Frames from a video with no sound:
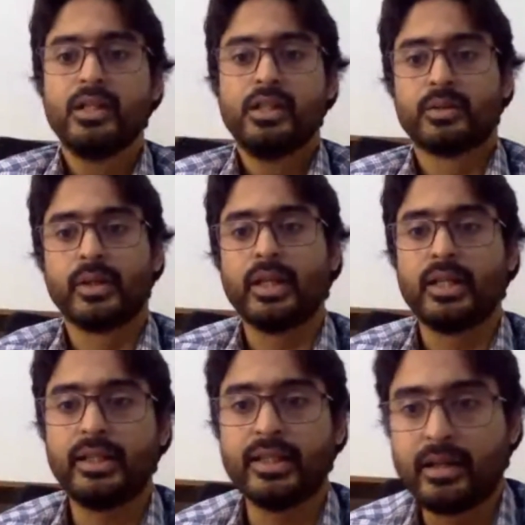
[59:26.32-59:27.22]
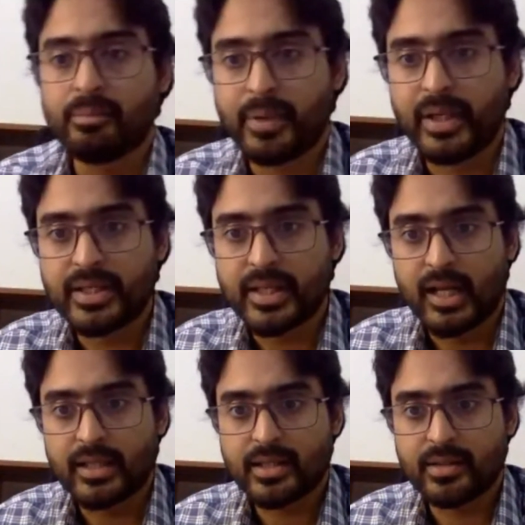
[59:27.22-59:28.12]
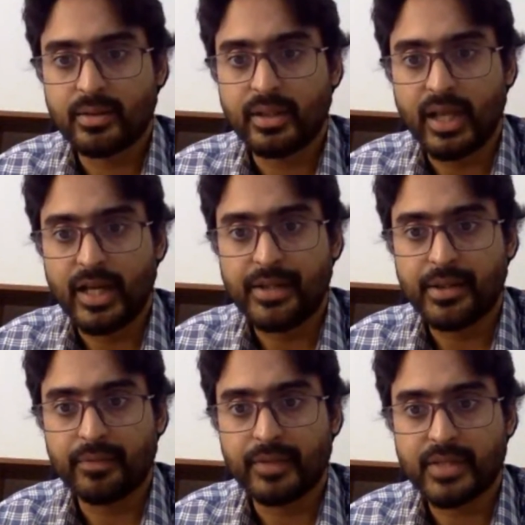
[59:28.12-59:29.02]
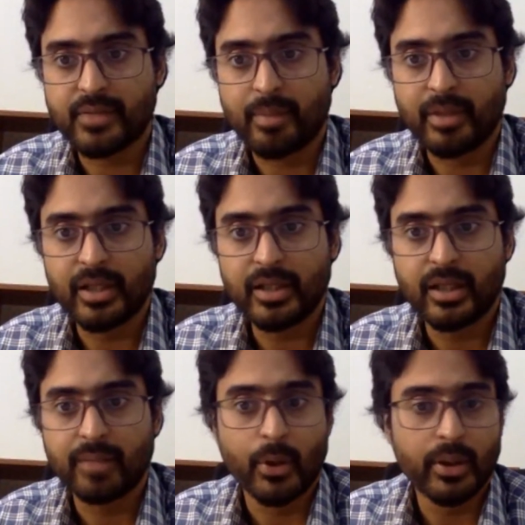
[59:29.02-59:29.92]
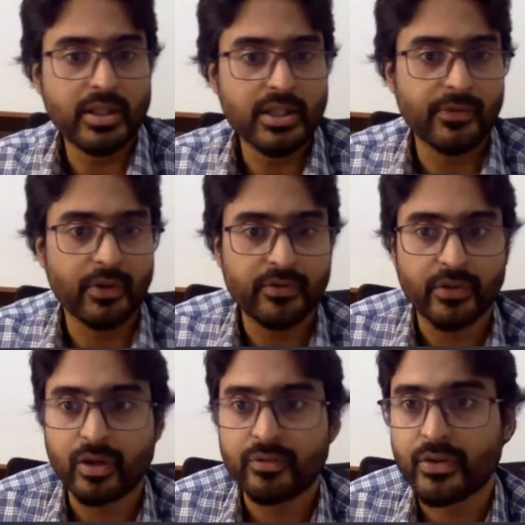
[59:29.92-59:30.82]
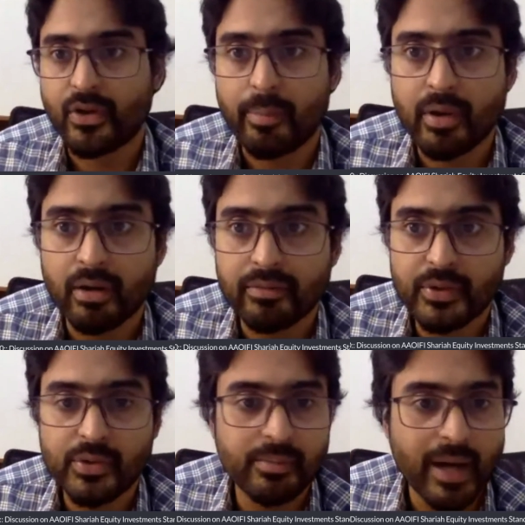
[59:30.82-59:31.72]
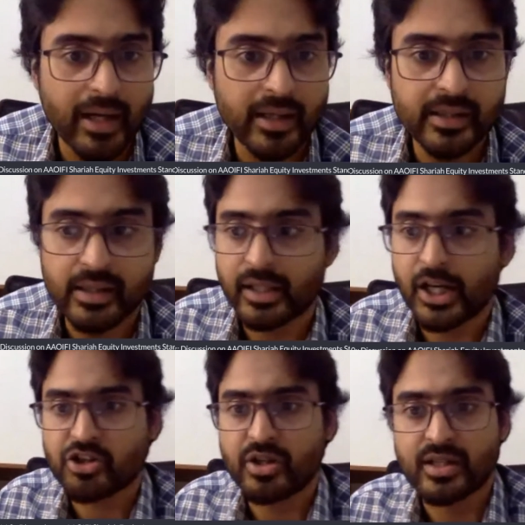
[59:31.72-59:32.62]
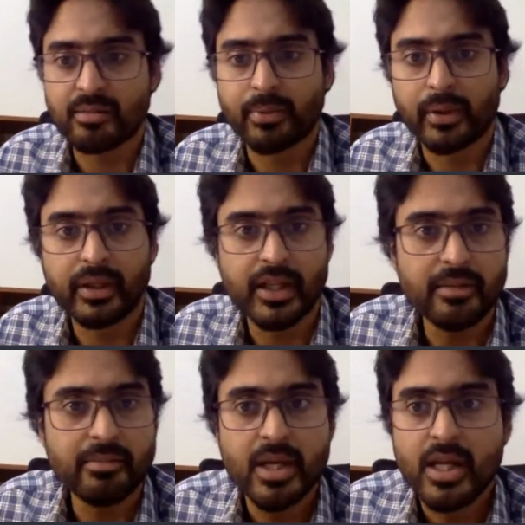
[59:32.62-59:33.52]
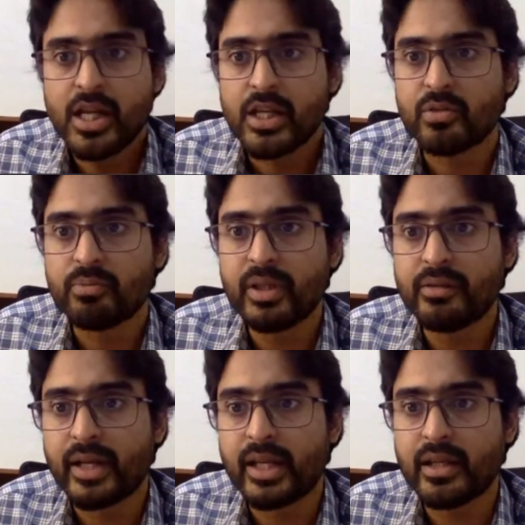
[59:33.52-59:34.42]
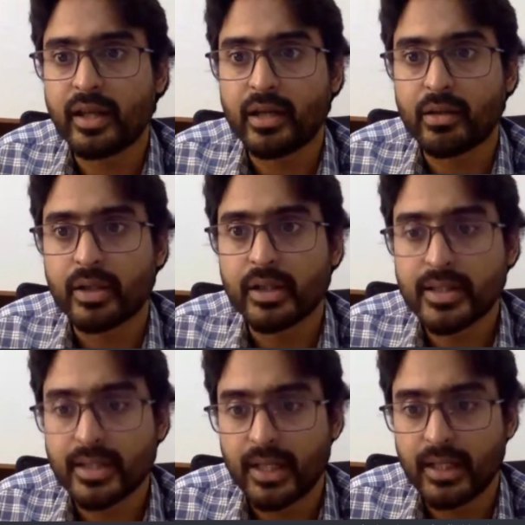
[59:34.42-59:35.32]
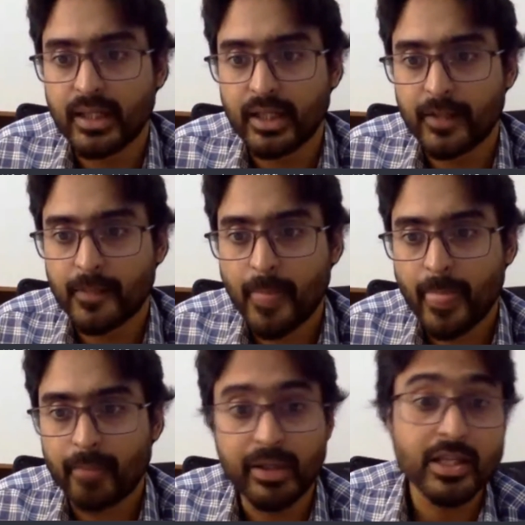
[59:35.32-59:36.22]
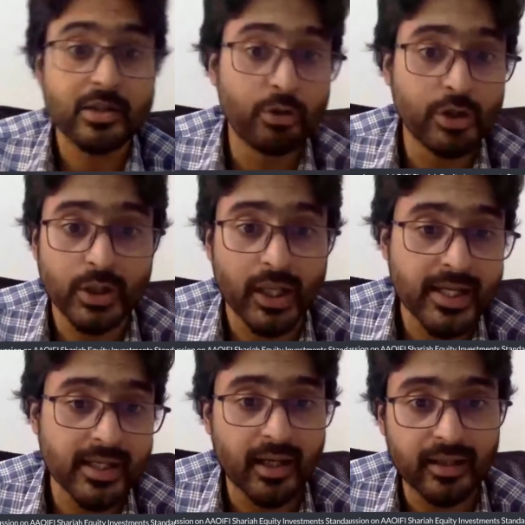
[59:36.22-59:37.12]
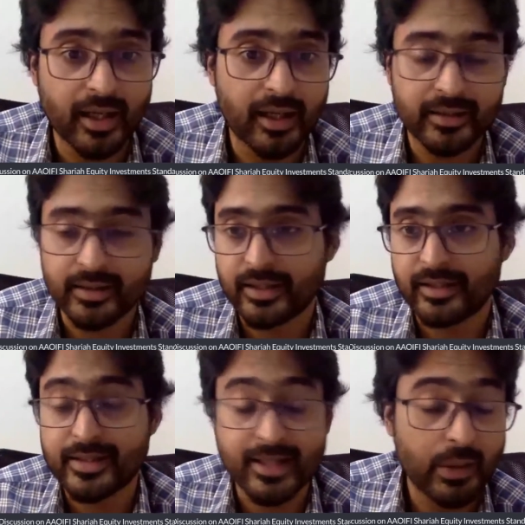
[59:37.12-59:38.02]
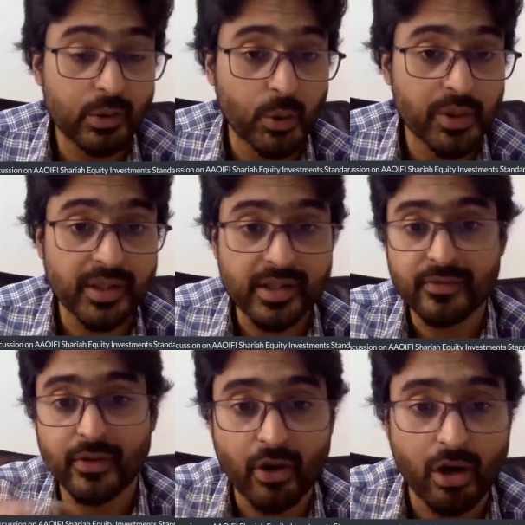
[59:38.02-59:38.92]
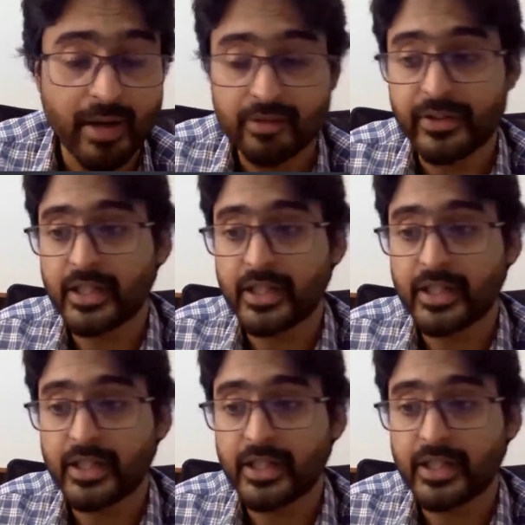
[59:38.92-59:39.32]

Right, I think that brings us to the end of this webinar. Apologies for dropping off due to bad internet connection at some point in time. You've been a very great audience, and please do utilize our discount codes. It's for your benefit.